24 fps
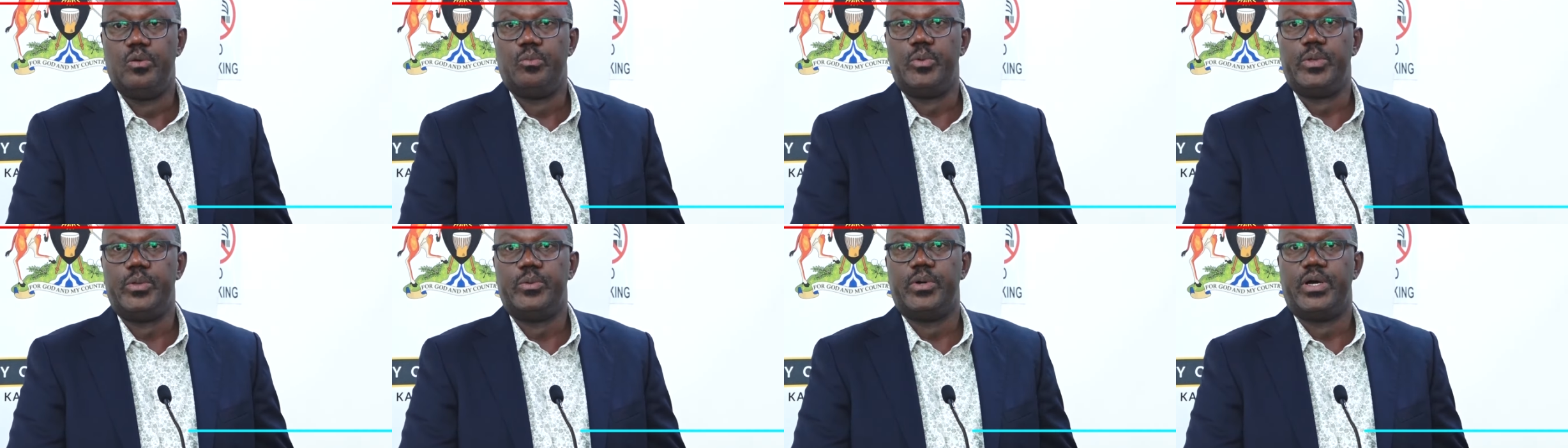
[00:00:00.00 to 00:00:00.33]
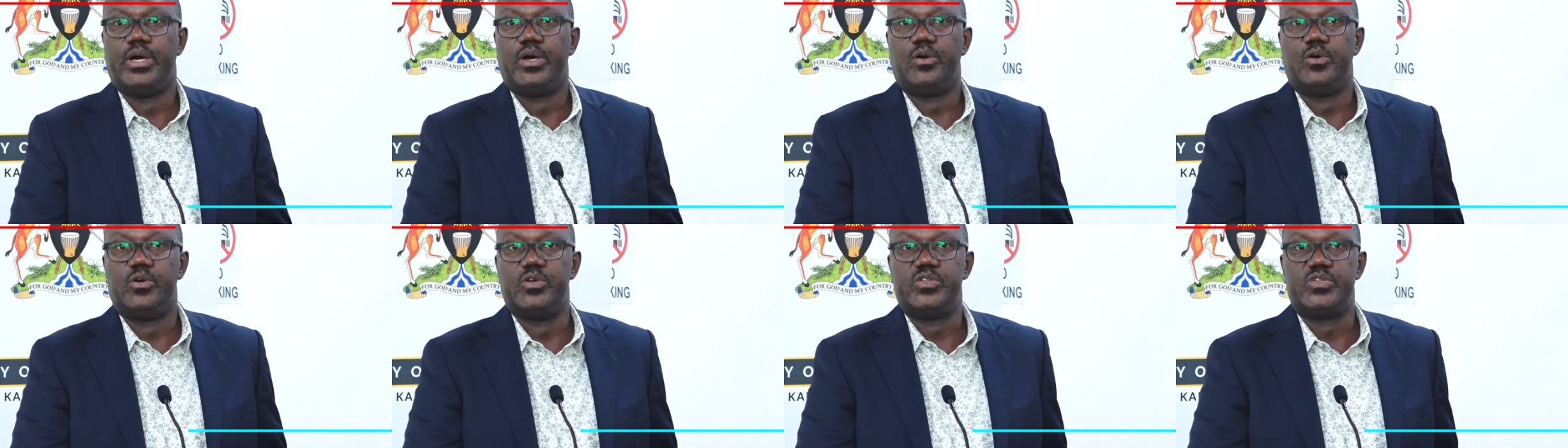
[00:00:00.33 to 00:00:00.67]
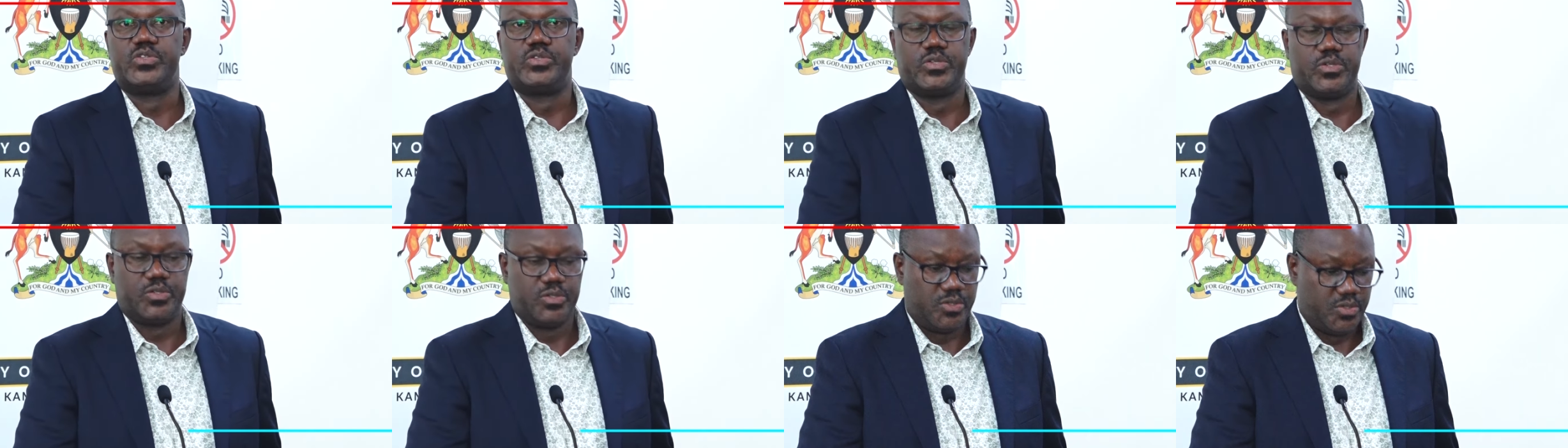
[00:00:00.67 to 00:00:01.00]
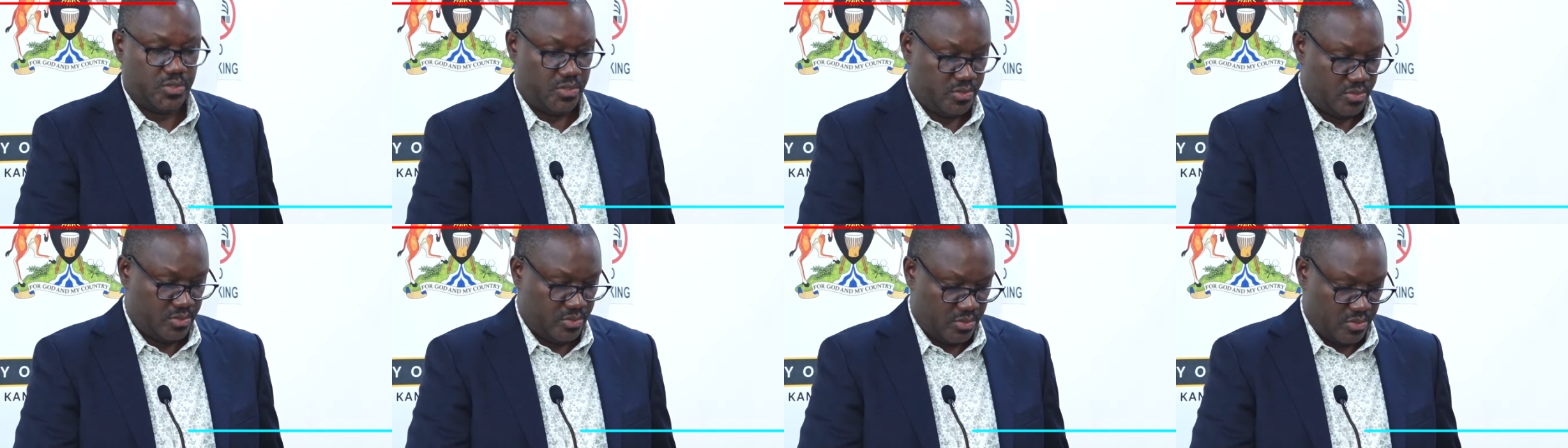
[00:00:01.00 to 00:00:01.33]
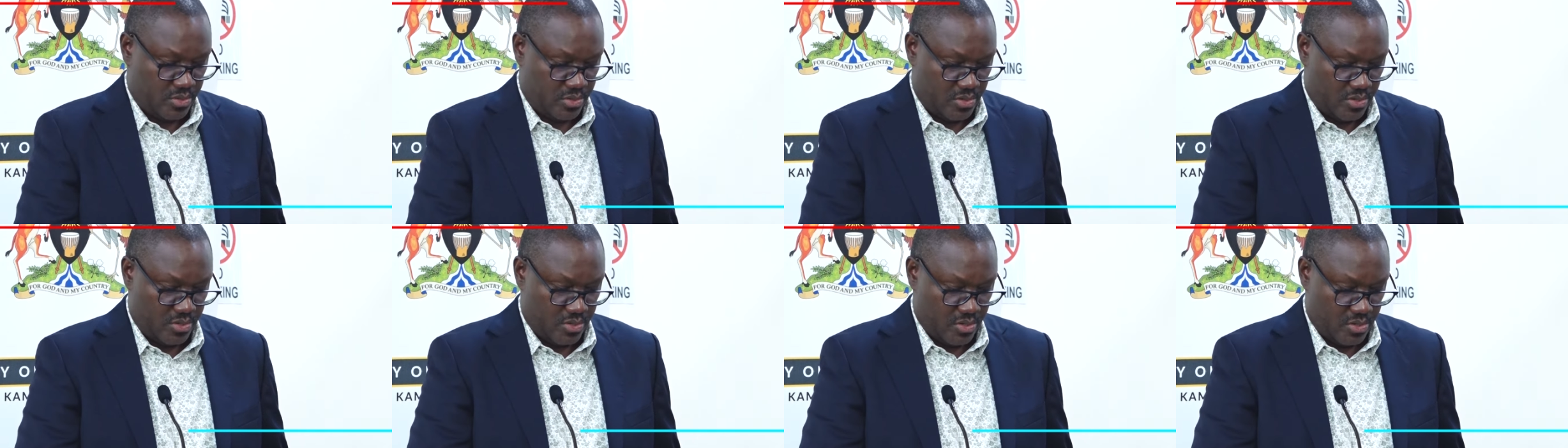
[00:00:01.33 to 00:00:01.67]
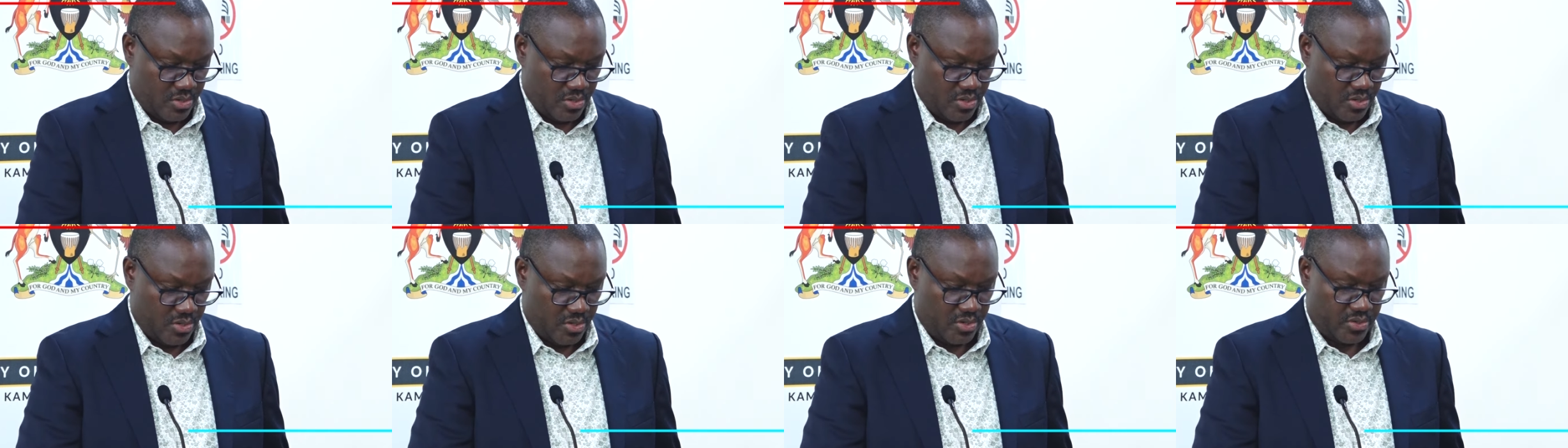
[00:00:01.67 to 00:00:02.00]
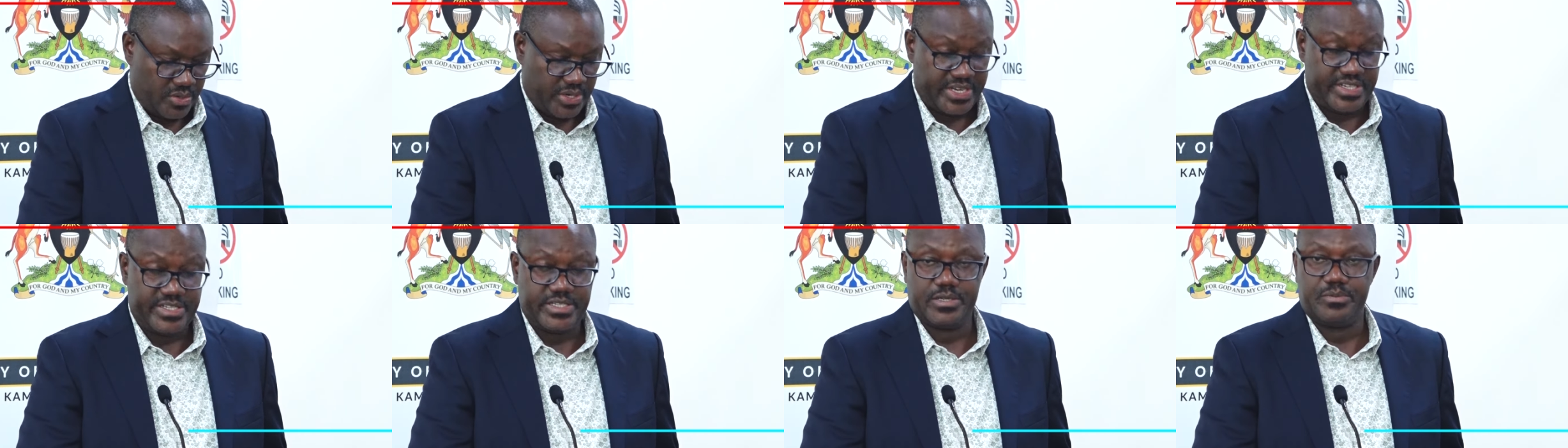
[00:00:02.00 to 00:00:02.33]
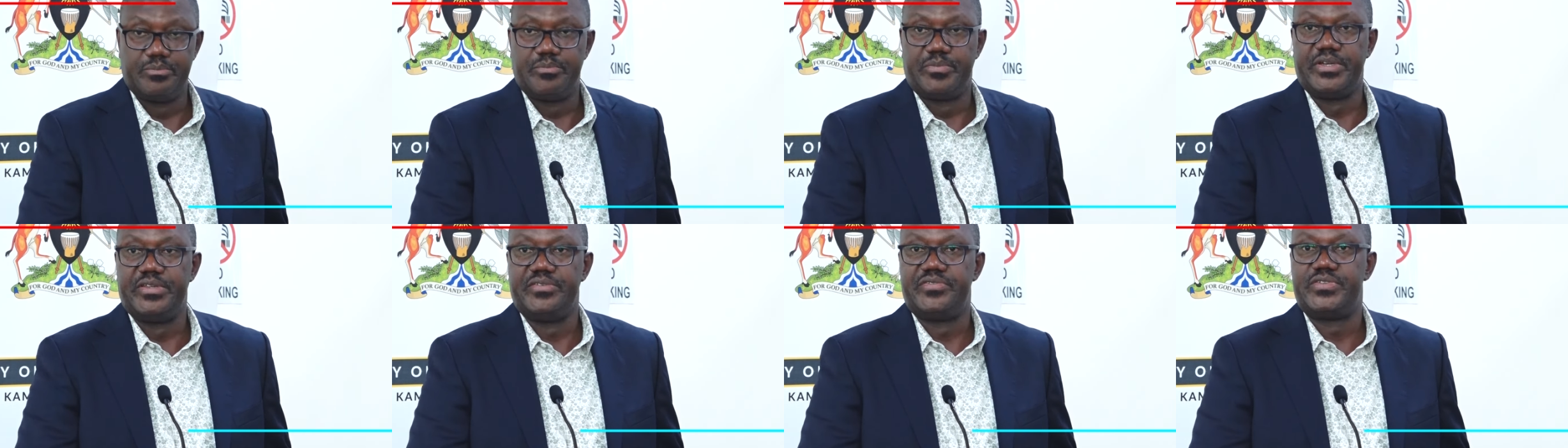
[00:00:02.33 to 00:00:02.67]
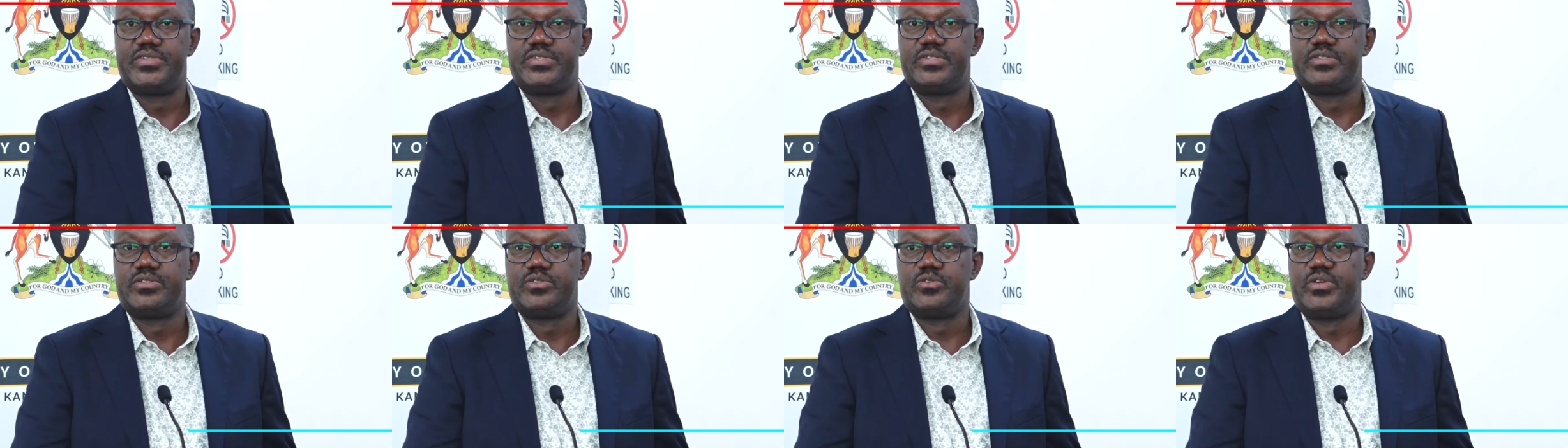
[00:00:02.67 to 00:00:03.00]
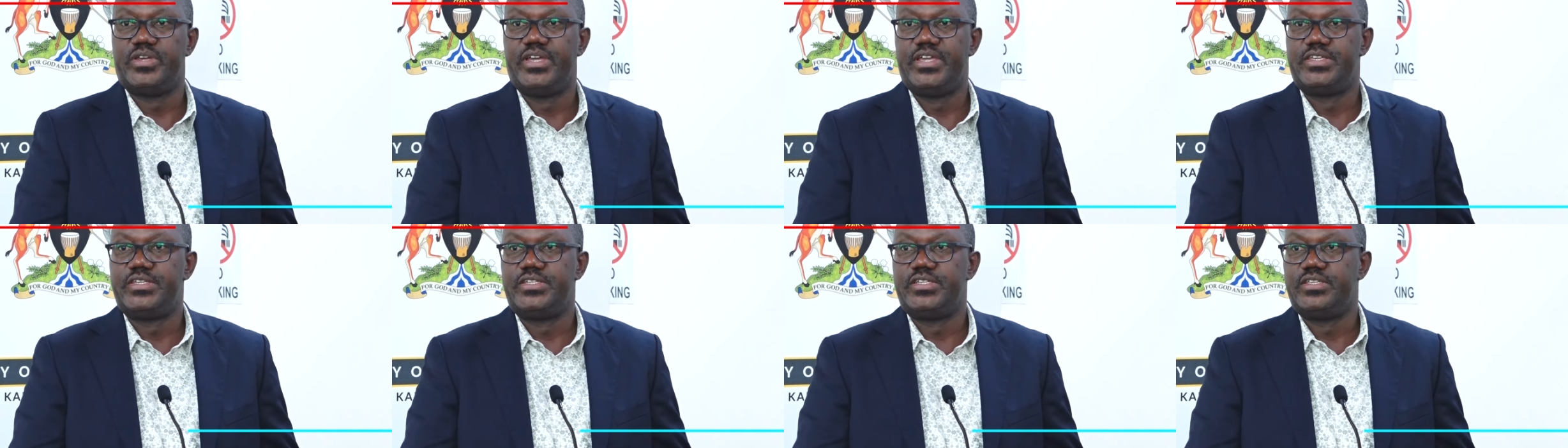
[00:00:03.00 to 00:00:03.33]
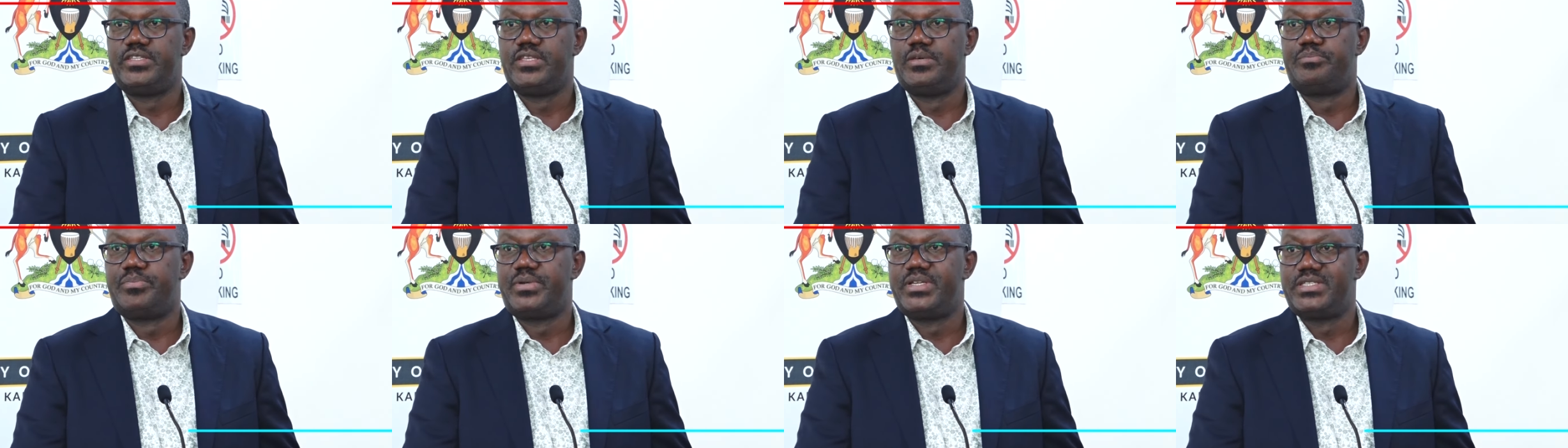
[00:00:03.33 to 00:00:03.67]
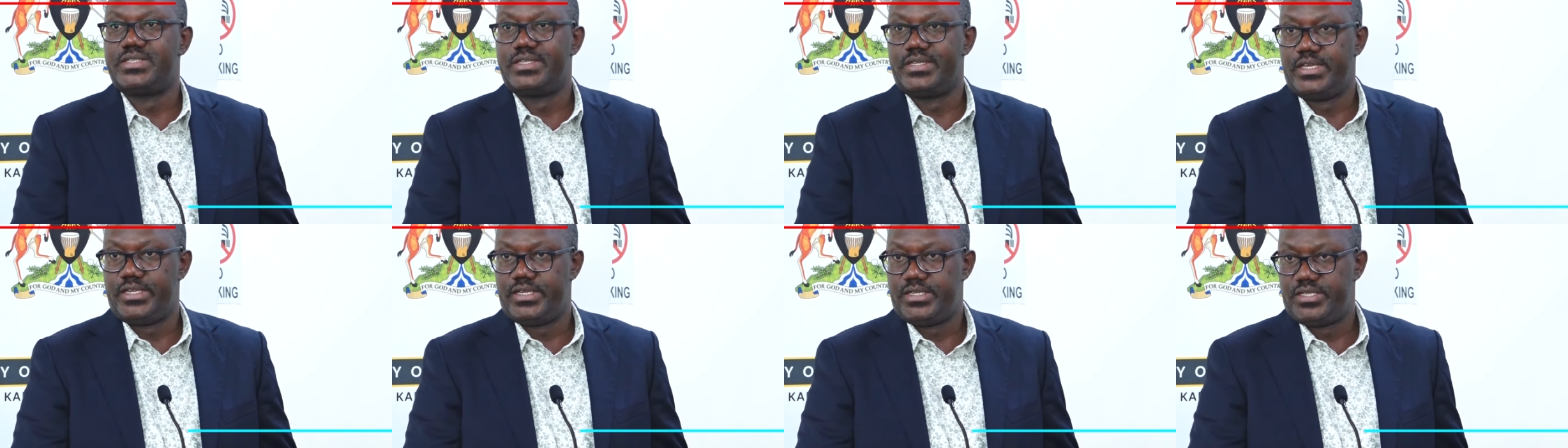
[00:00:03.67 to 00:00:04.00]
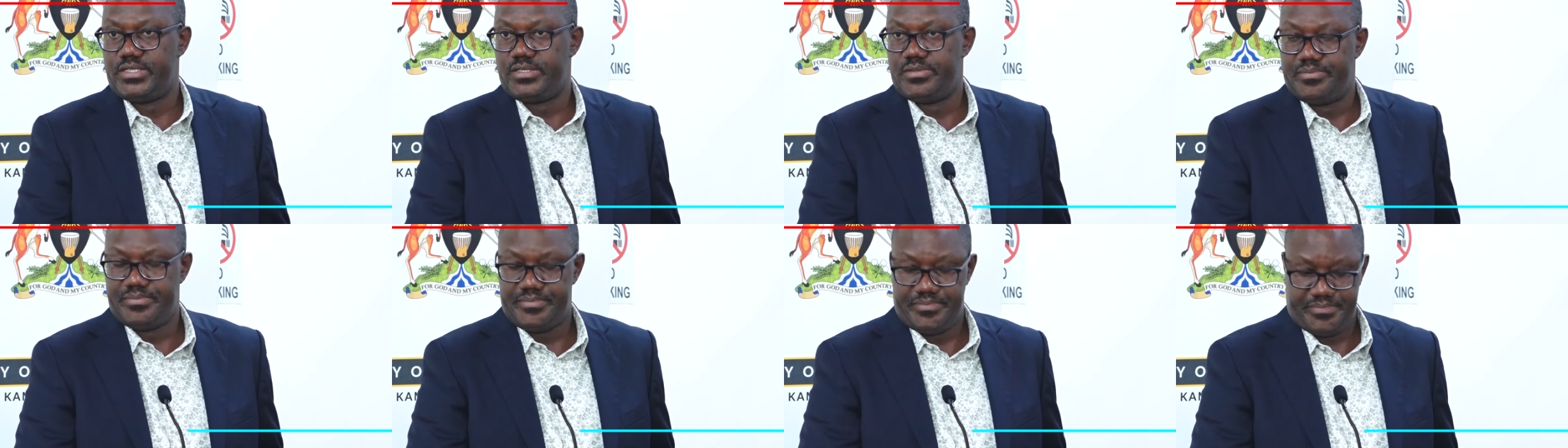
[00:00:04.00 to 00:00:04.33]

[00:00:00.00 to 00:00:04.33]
we were also writing briefs to HE, the president.